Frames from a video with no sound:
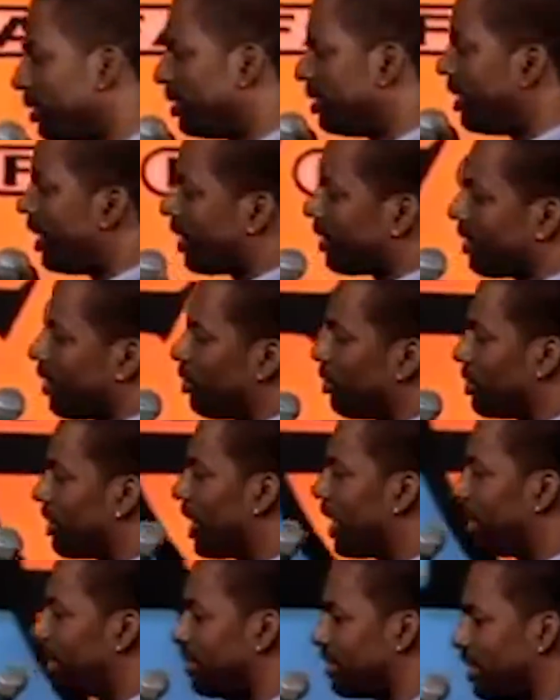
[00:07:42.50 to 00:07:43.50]
Dick don't
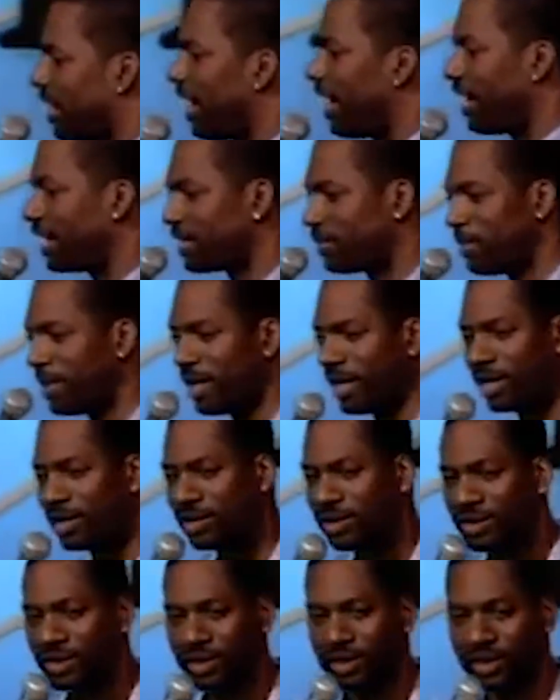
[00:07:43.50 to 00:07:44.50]
stand a chance, man.
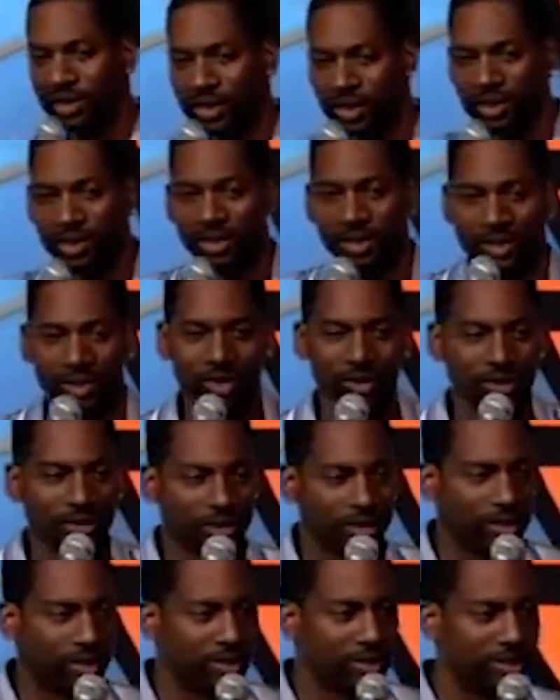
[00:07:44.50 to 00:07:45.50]

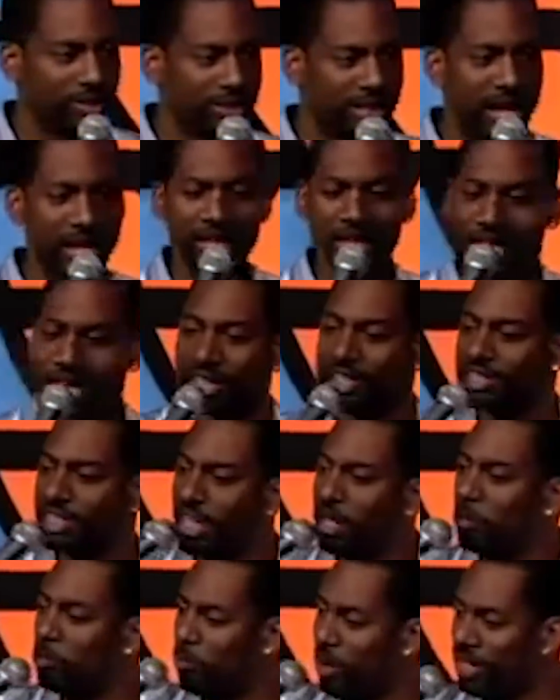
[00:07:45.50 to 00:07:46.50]
Dick needs
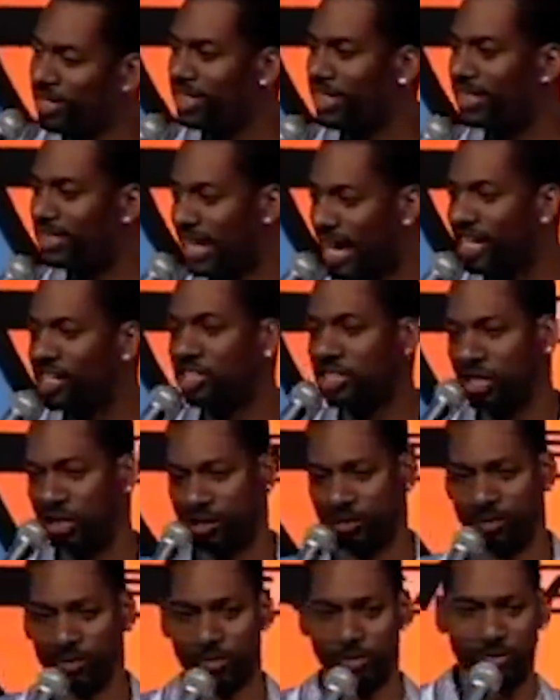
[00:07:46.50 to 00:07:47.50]
good
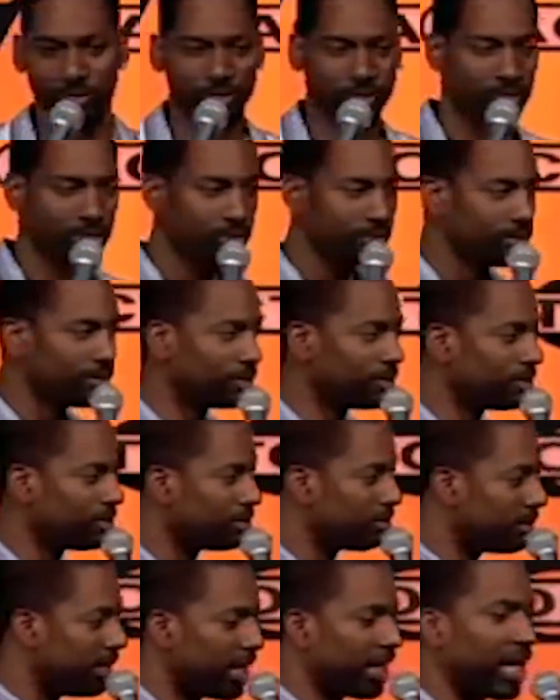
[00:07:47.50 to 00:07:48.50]
presentation.
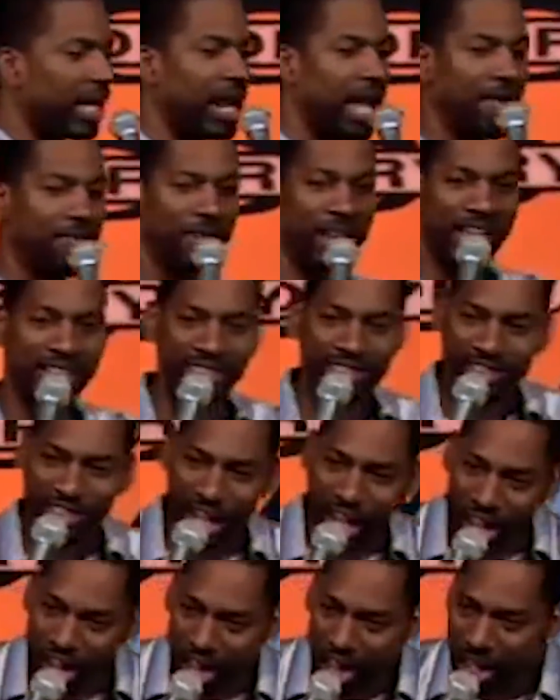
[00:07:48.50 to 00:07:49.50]
Dick gotta have a nice
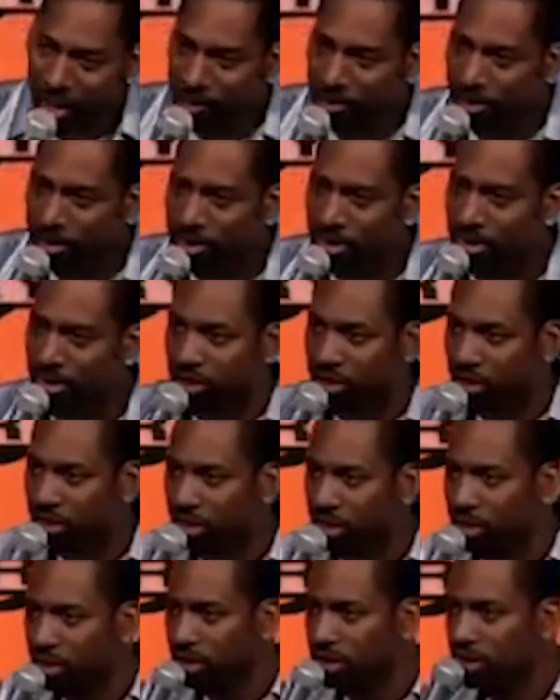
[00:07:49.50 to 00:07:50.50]
job.
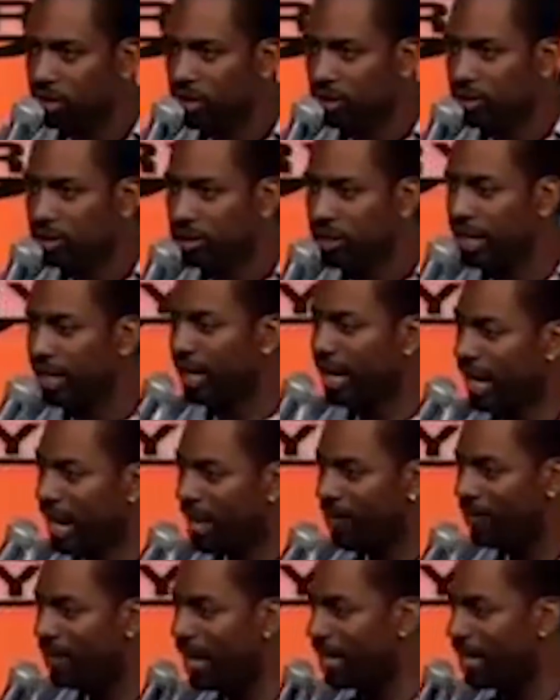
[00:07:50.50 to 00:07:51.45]
Dick gotta have a